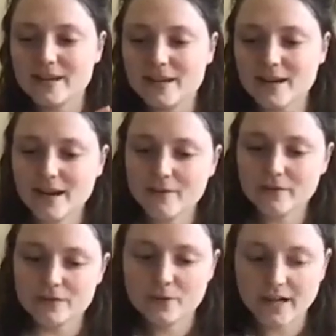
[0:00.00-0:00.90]
have
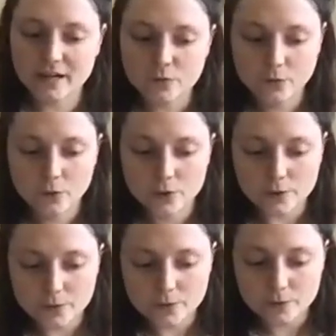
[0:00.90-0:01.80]
this back and forth
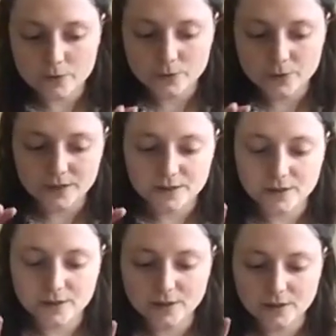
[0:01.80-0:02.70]

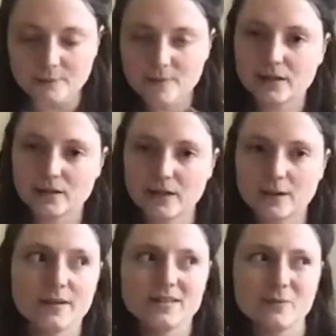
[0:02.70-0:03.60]
between uh, I make I
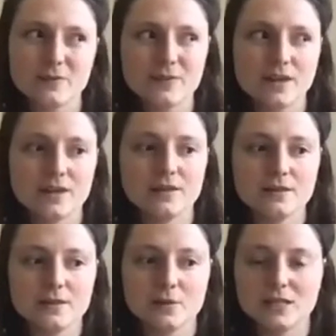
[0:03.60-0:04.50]
make
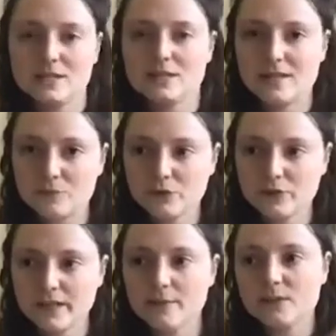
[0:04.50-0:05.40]
something, but it's
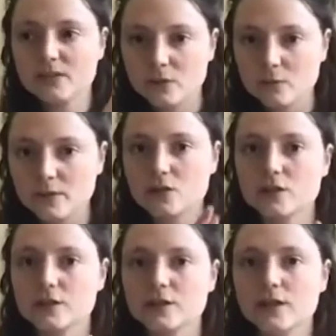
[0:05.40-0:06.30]
temporary. Take a
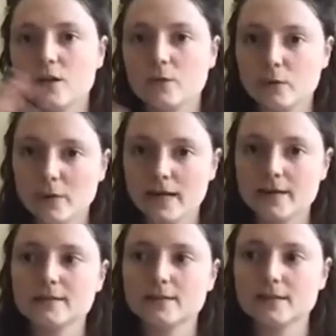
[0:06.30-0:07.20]
picture, we'll
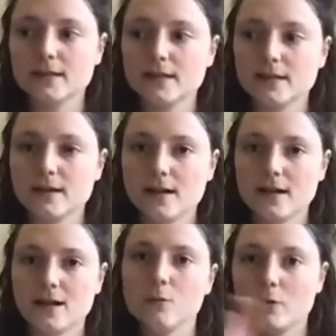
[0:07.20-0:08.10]
wait,
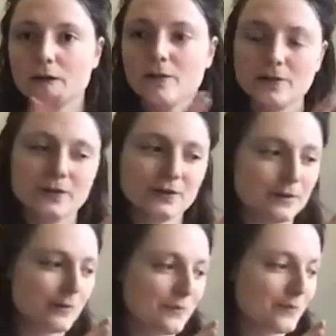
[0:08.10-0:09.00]
I'll work on
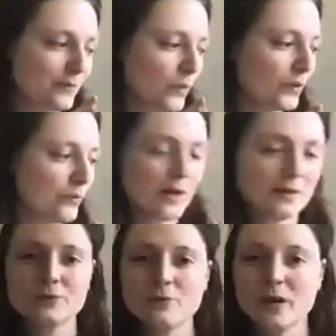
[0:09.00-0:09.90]
the more
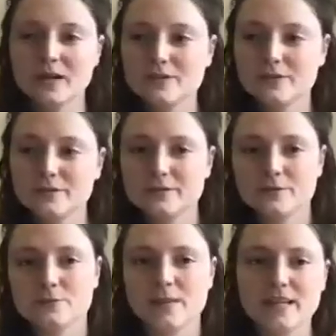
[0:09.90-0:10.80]
random part of
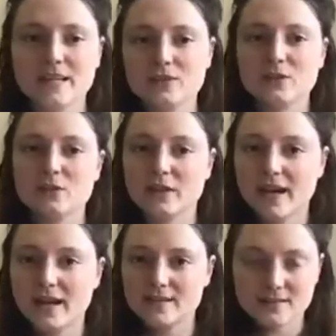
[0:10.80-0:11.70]
making the
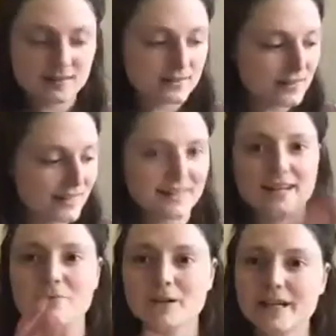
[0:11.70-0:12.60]
cast, and
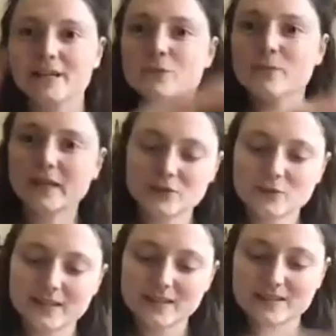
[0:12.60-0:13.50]
then when I go back to
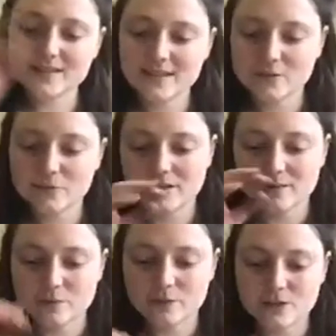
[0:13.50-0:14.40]
it, I decide which,
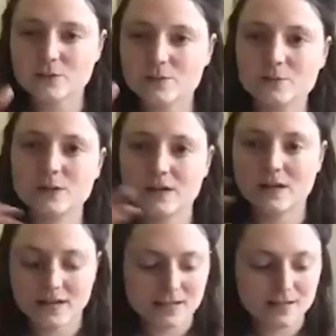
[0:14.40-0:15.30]
which what
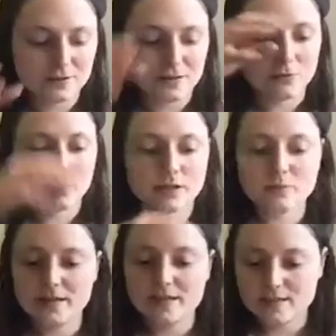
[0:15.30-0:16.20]
I think worked
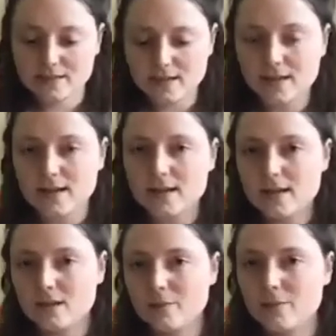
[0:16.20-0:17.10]
best.
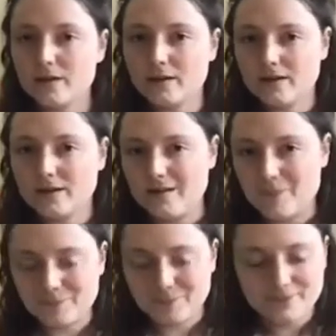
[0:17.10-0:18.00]
Yeah. But
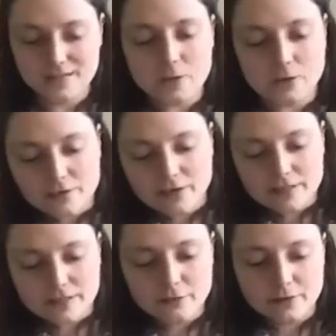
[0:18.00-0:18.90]
um, I work very
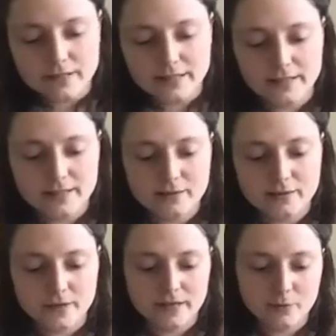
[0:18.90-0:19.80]
differently
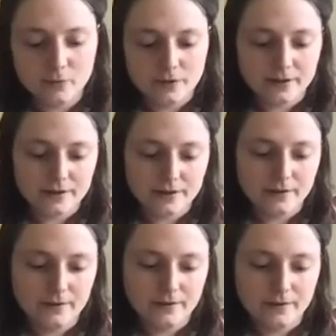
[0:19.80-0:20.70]
when I work
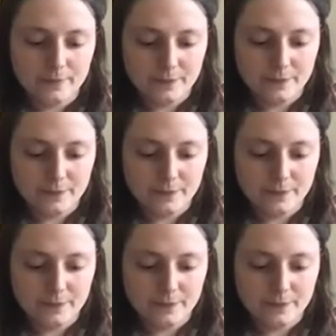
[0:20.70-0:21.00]
um,